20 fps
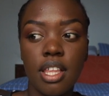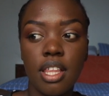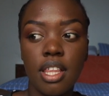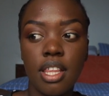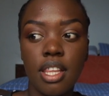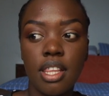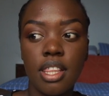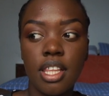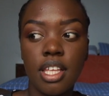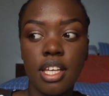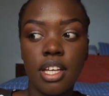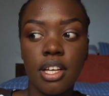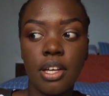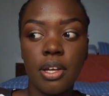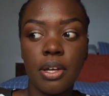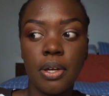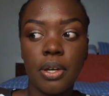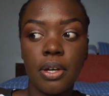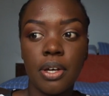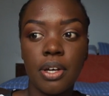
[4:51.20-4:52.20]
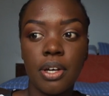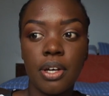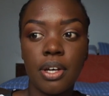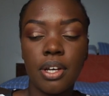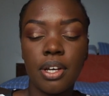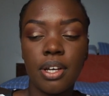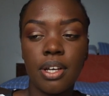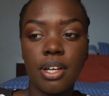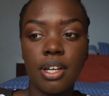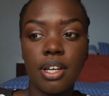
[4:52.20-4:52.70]
the
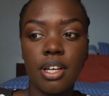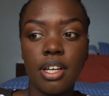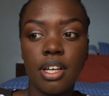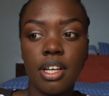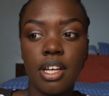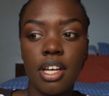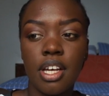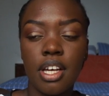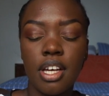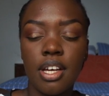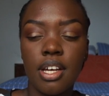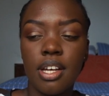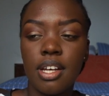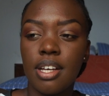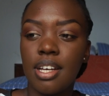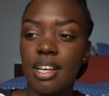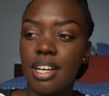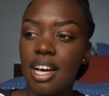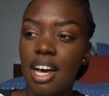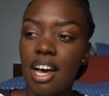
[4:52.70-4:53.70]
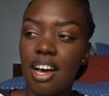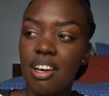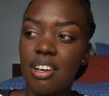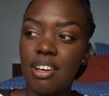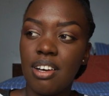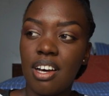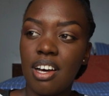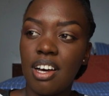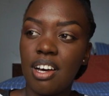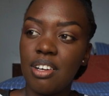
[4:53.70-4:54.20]

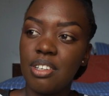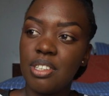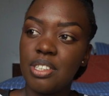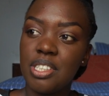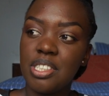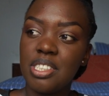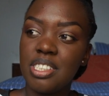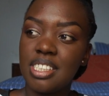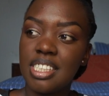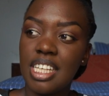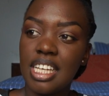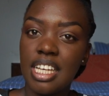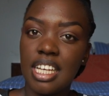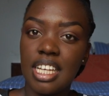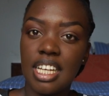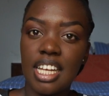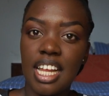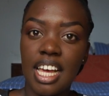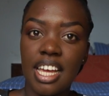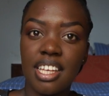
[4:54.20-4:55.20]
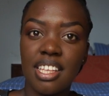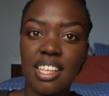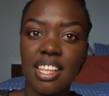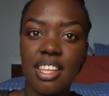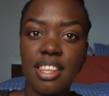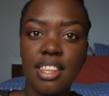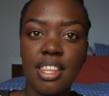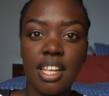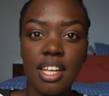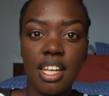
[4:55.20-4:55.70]
how do you say it? Like
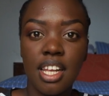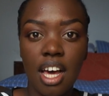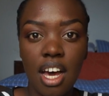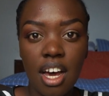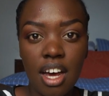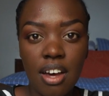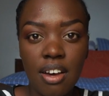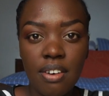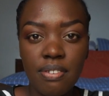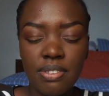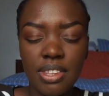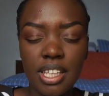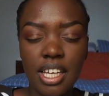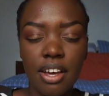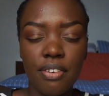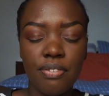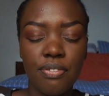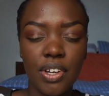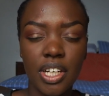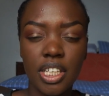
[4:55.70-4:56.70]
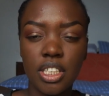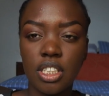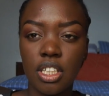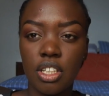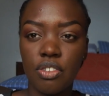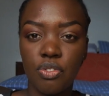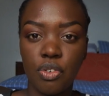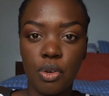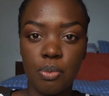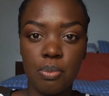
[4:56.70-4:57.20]
the love, the
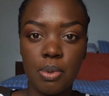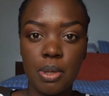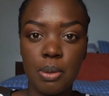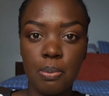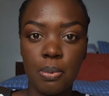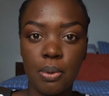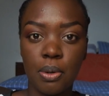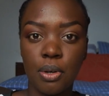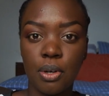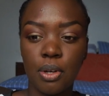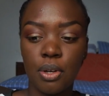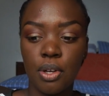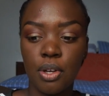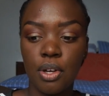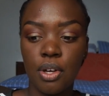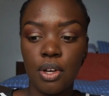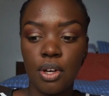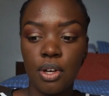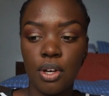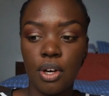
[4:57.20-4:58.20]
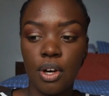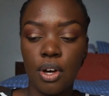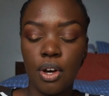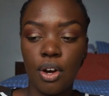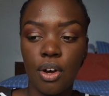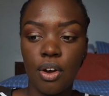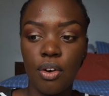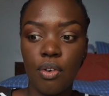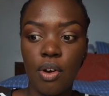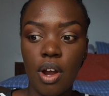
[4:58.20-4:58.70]
affection from people
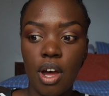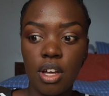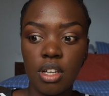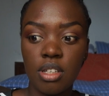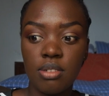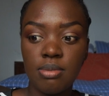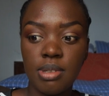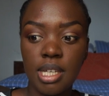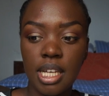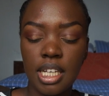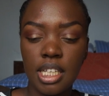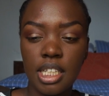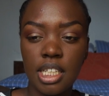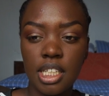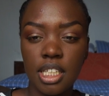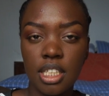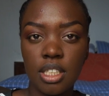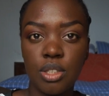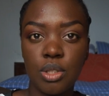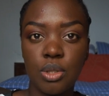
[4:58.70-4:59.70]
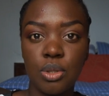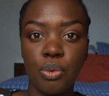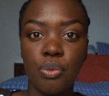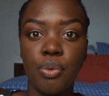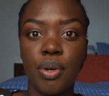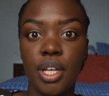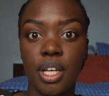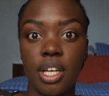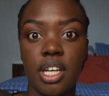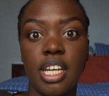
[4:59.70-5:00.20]
around me. I needed to
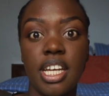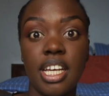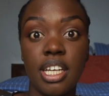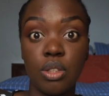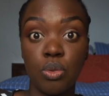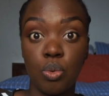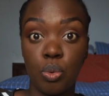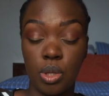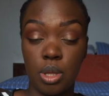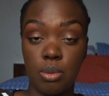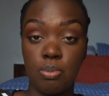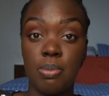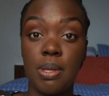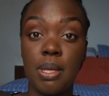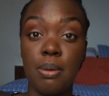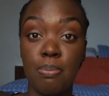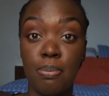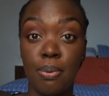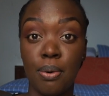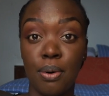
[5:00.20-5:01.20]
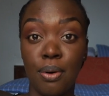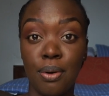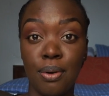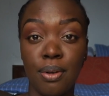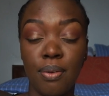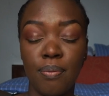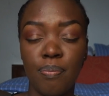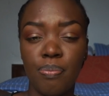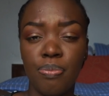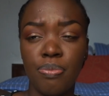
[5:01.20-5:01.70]
reconnect with
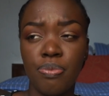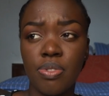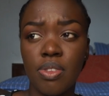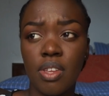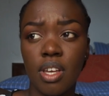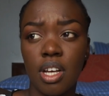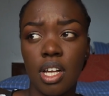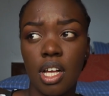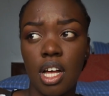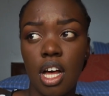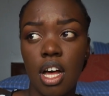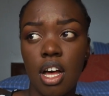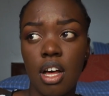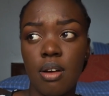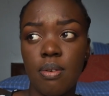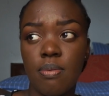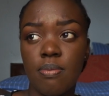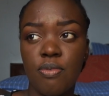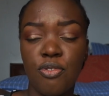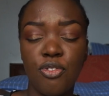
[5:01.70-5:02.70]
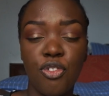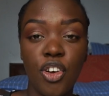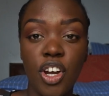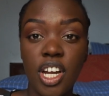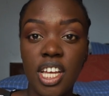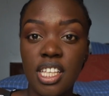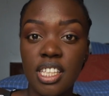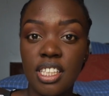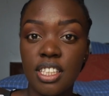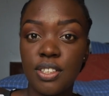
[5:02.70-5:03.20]
people,
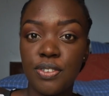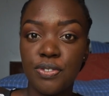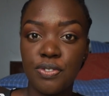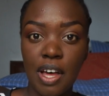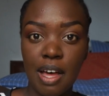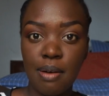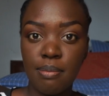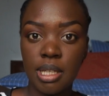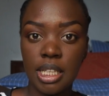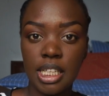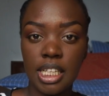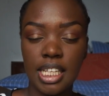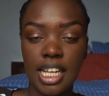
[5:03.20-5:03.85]
friends, family.